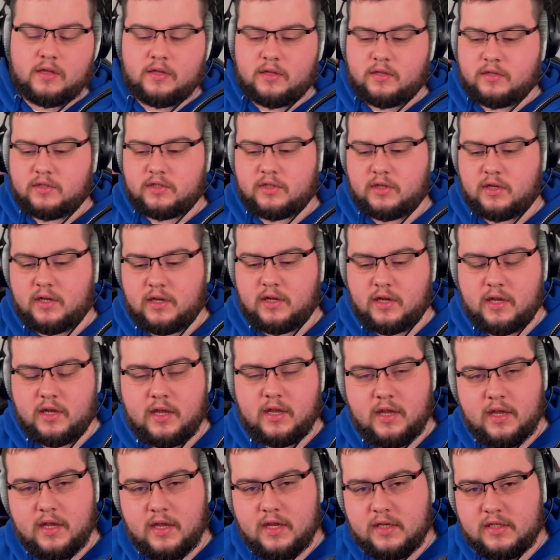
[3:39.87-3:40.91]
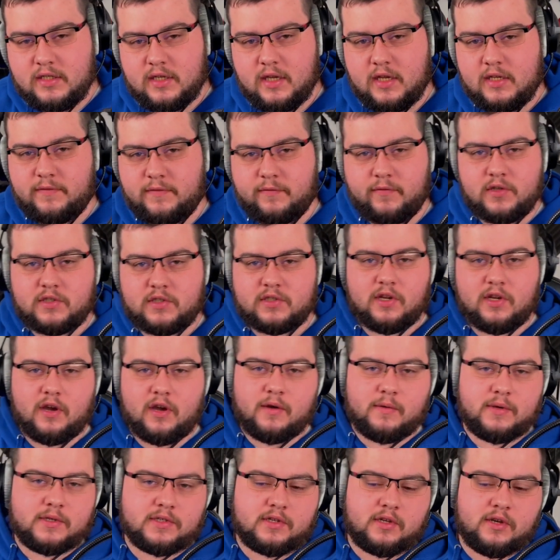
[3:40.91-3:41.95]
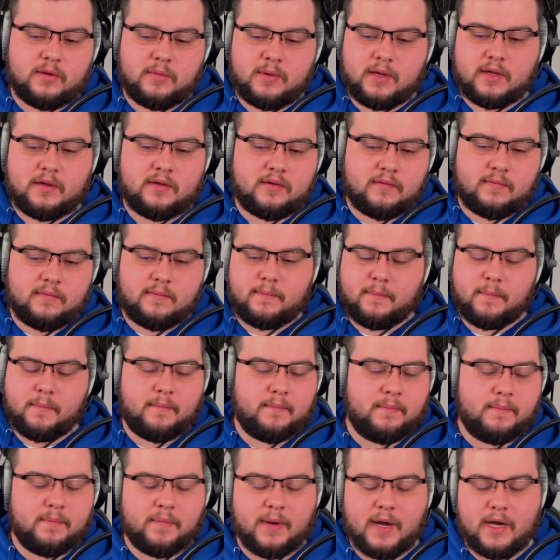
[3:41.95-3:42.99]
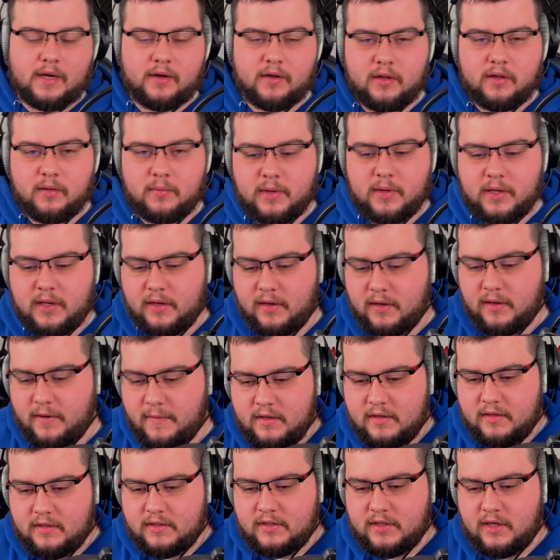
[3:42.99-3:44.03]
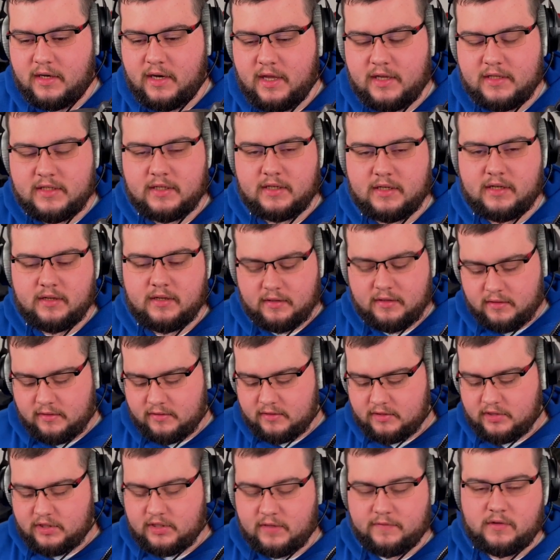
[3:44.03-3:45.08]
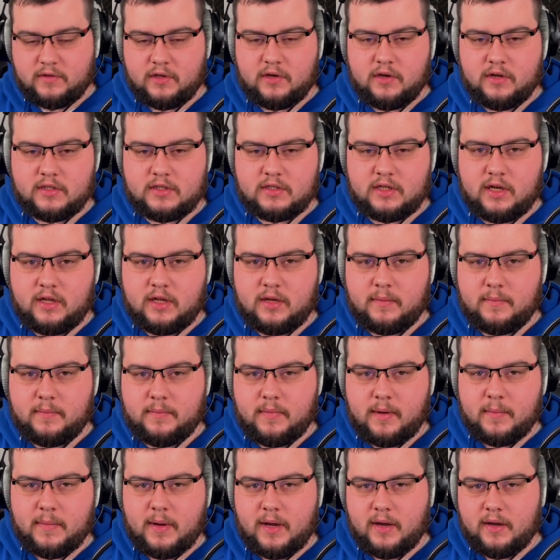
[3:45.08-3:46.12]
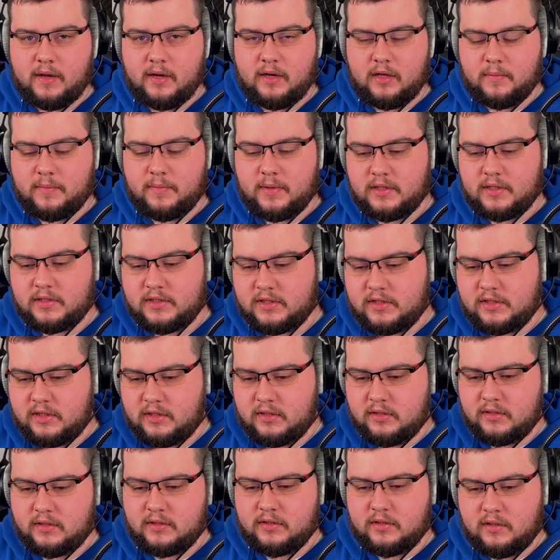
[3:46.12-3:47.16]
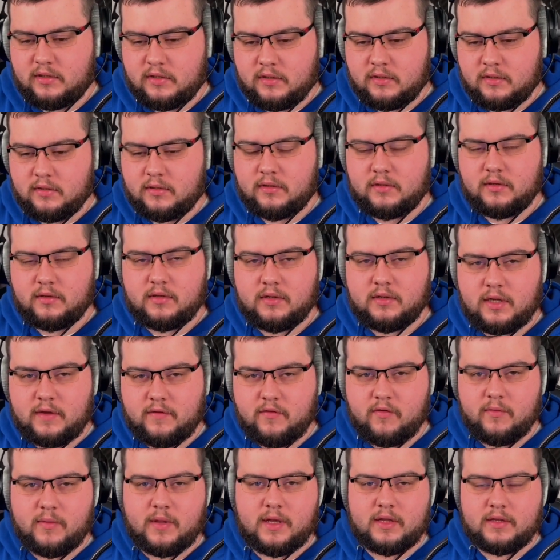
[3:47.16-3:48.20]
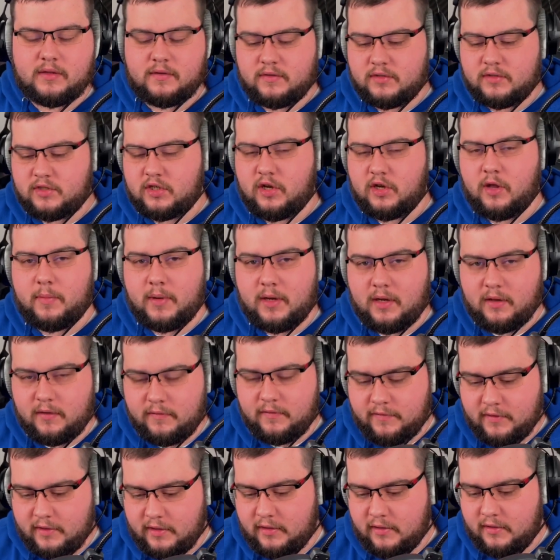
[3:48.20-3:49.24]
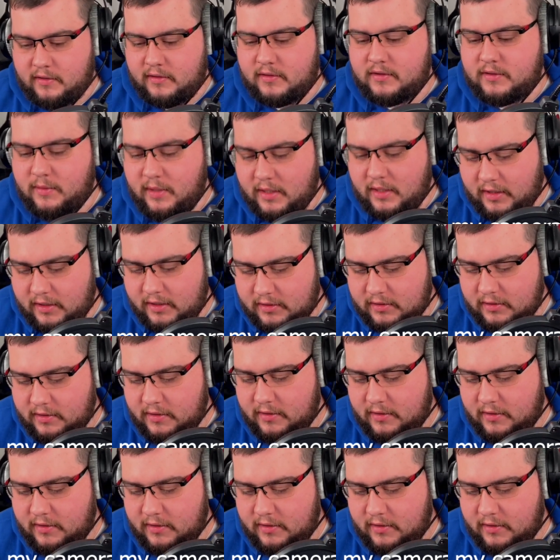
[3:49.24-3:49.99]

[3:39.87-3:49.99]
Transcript: So his foot's not always going to be bang on the beat. So I like to shift the notes about a little bit just to, you know, give him that sloppy little feel. It's quite nice.